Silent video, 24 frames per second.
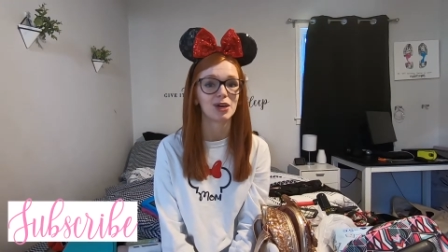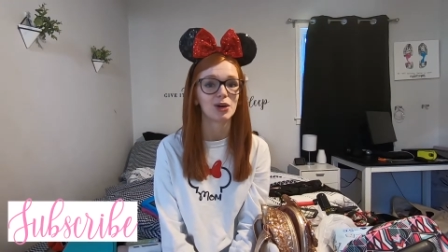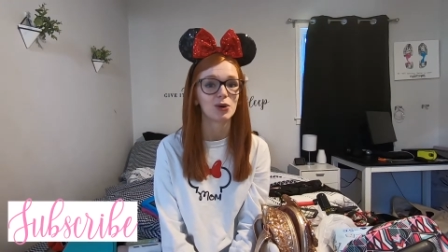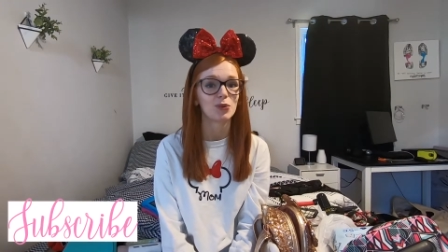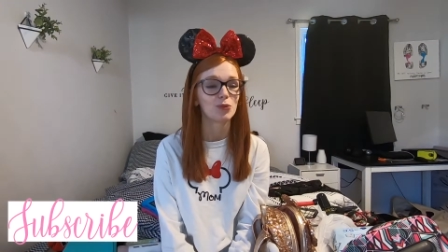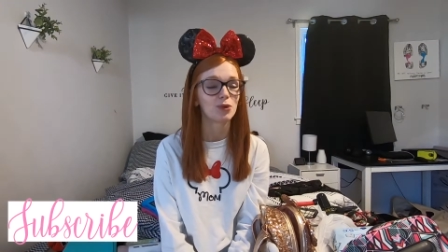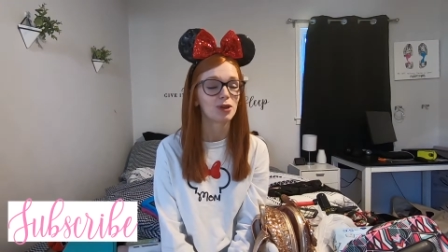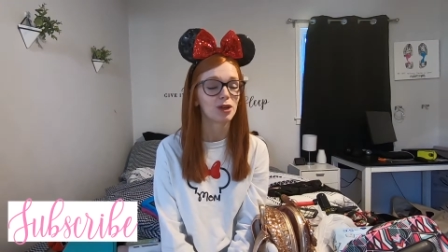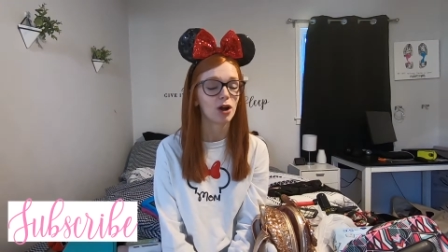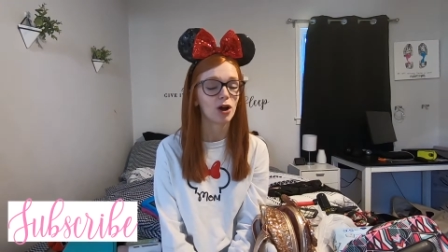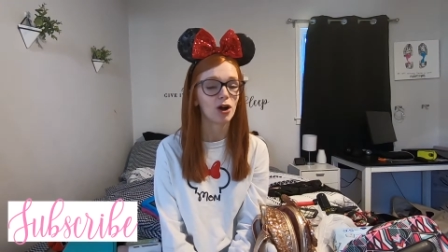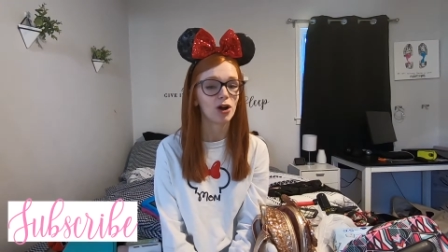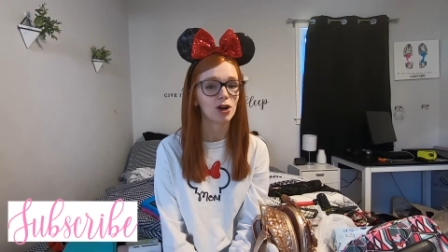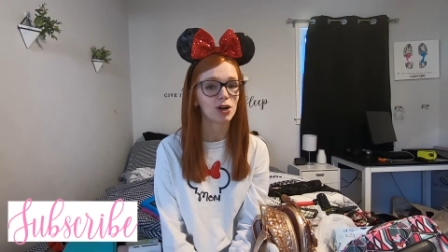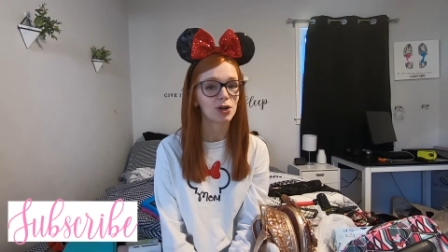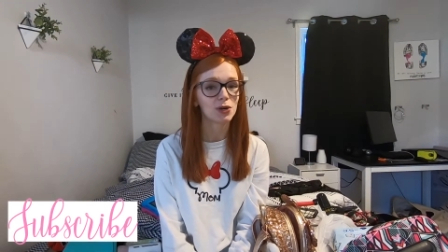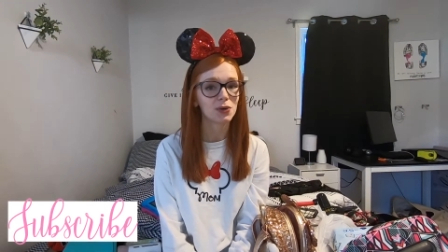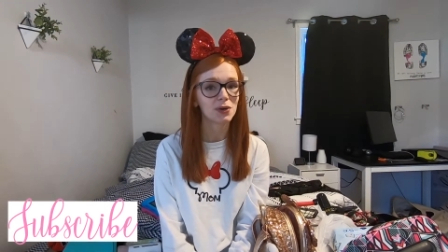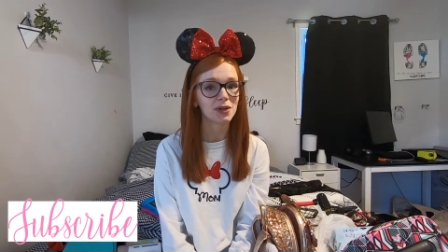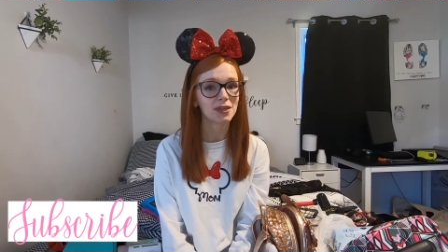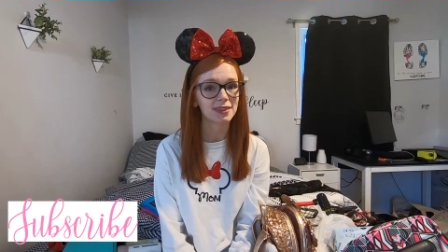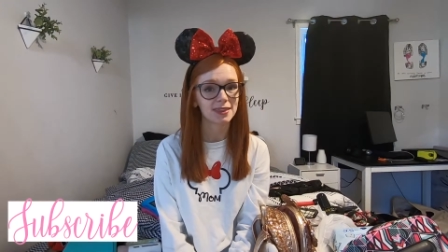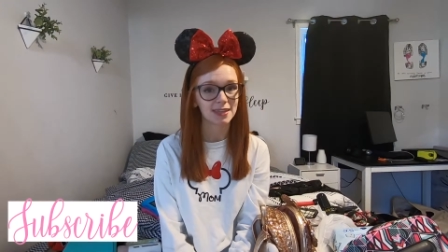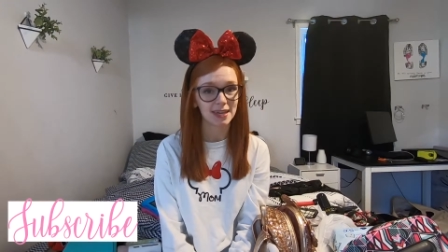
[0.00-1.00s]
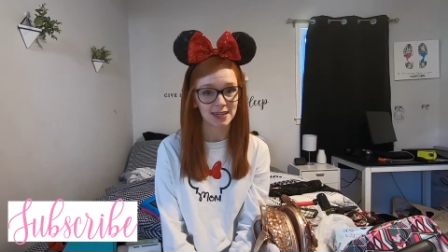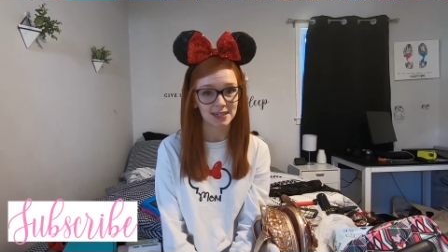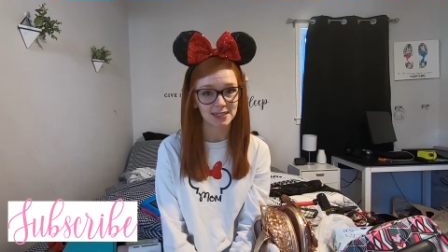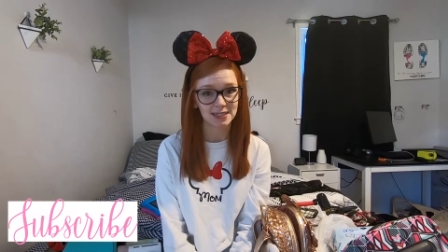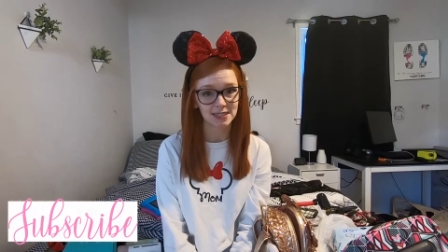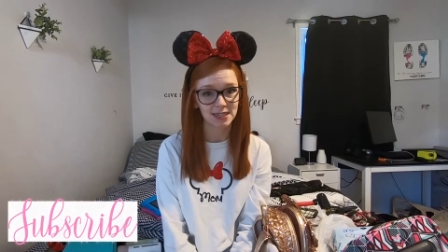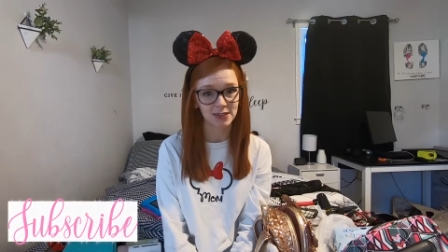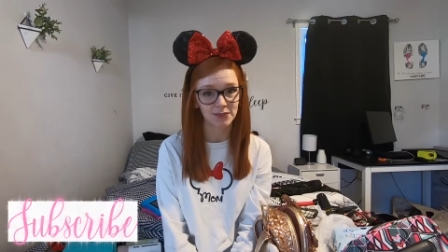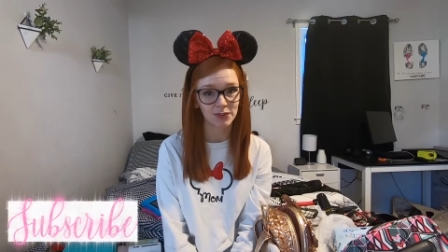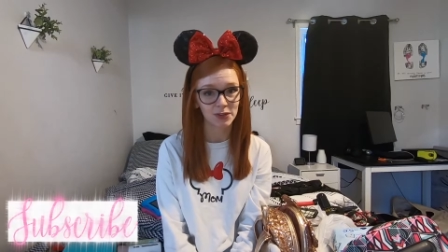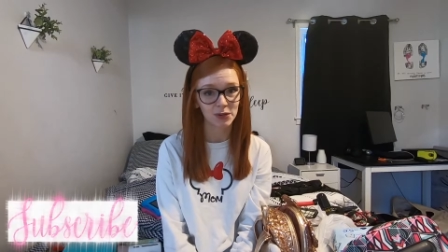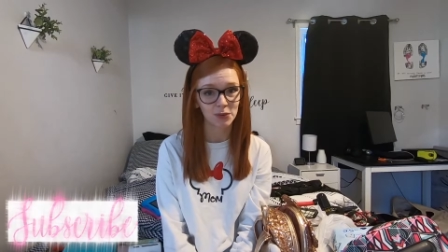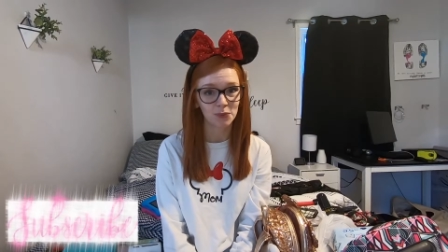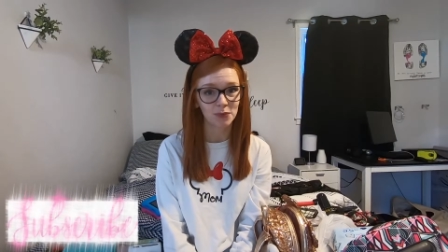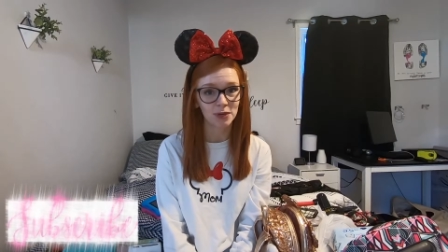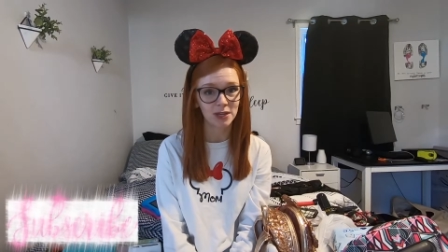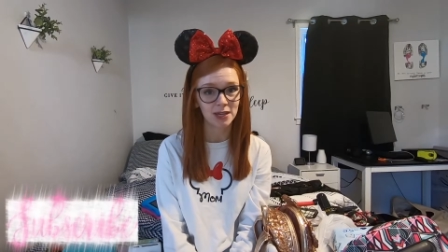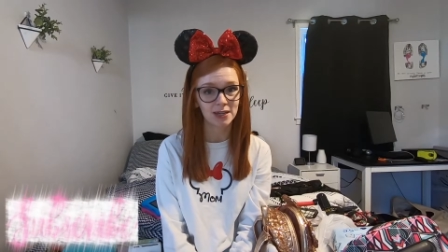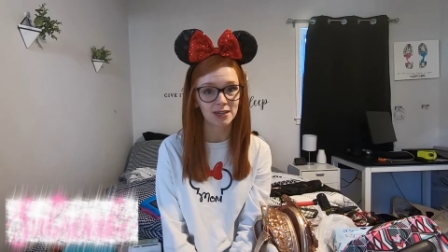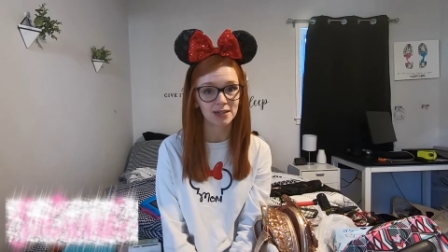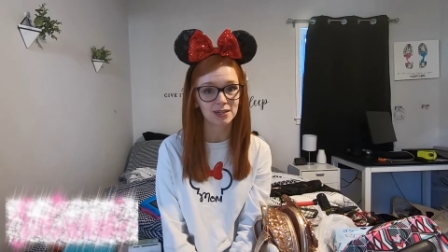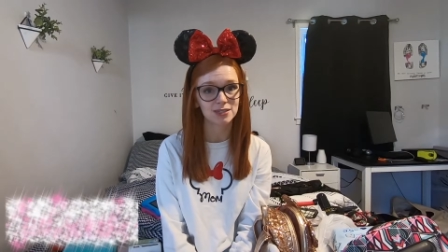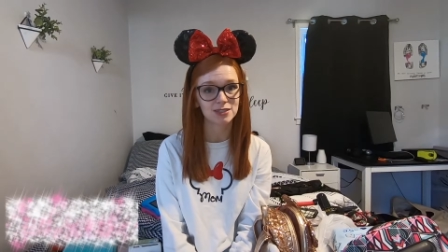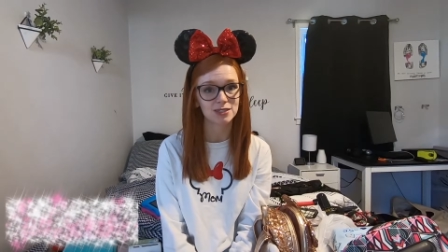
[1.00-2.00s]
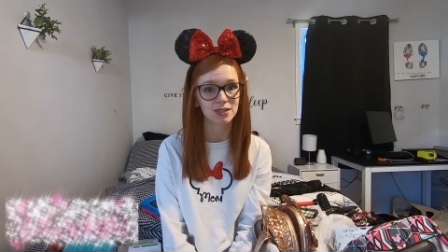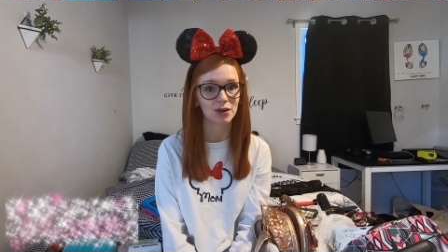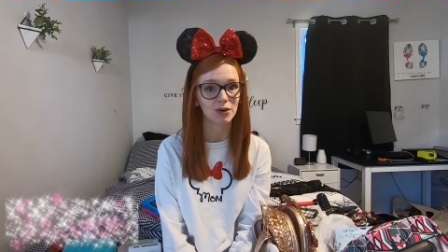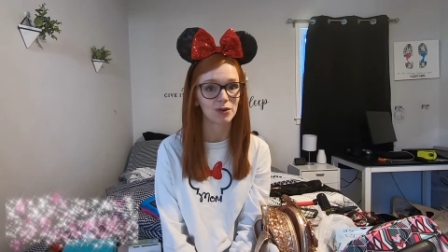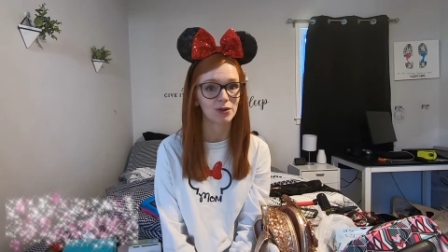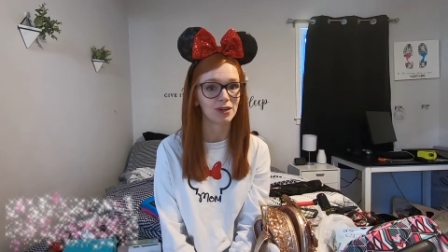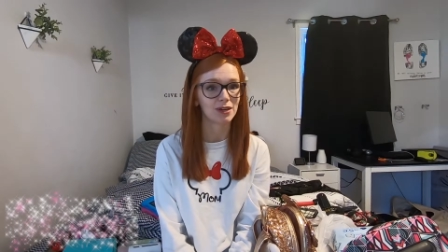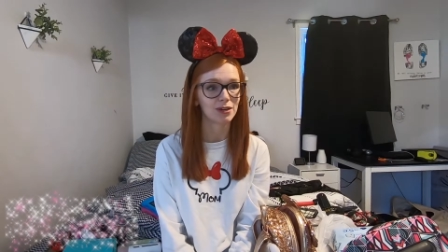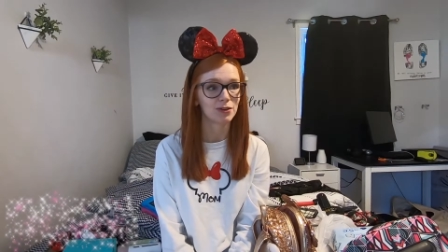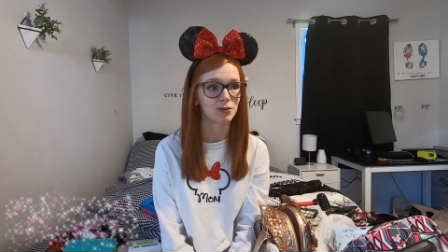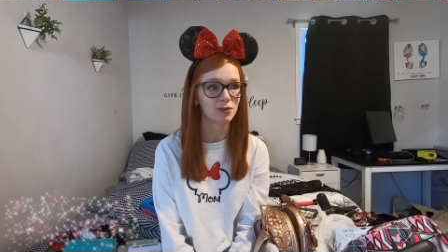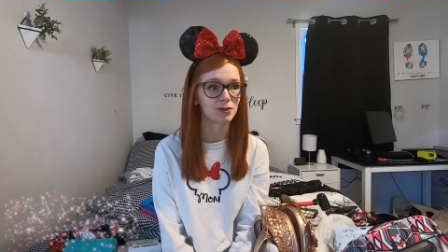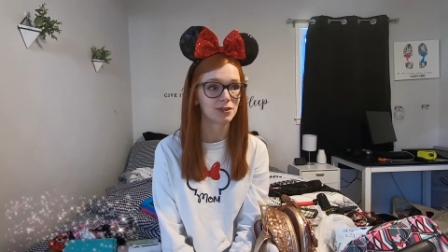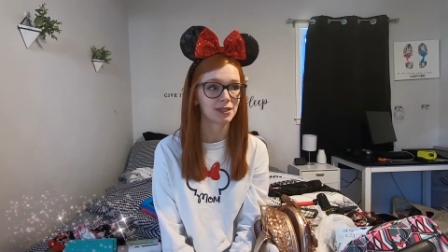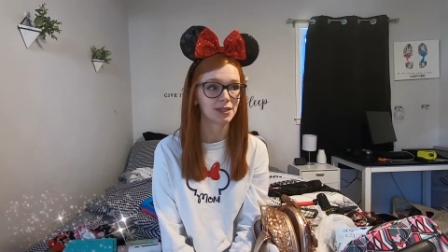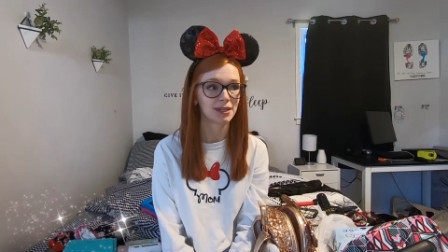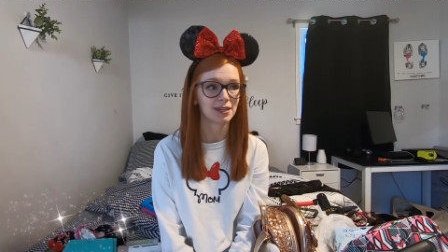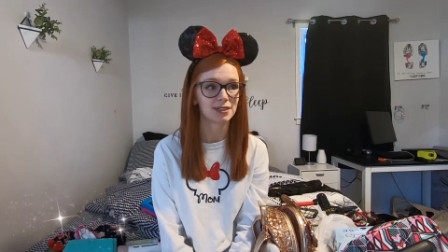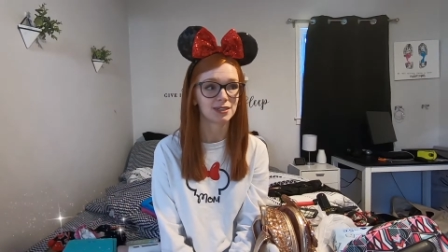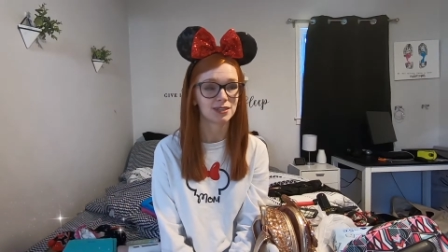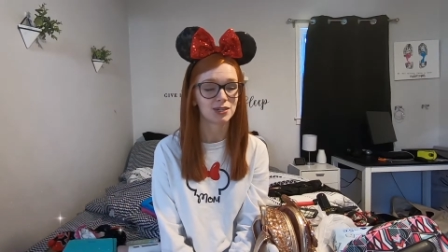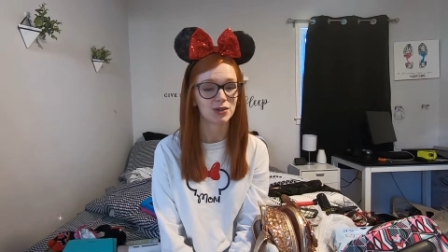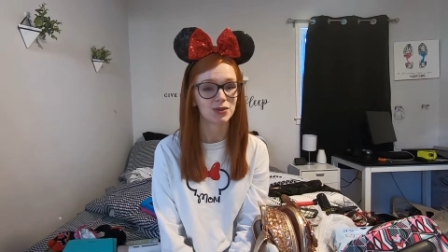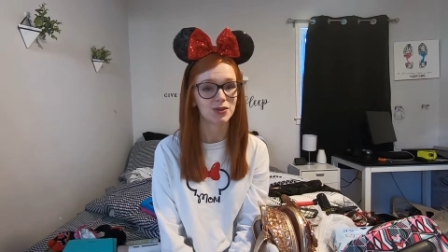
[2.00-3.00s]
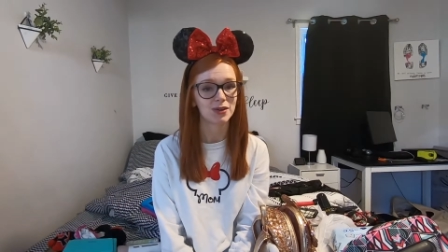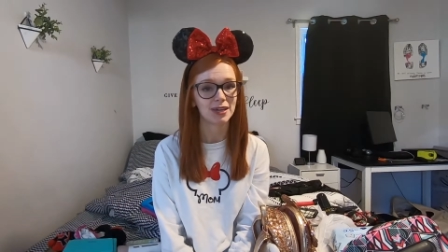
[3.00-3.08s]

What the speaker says: We are going Thanksgiving week, so in Orlando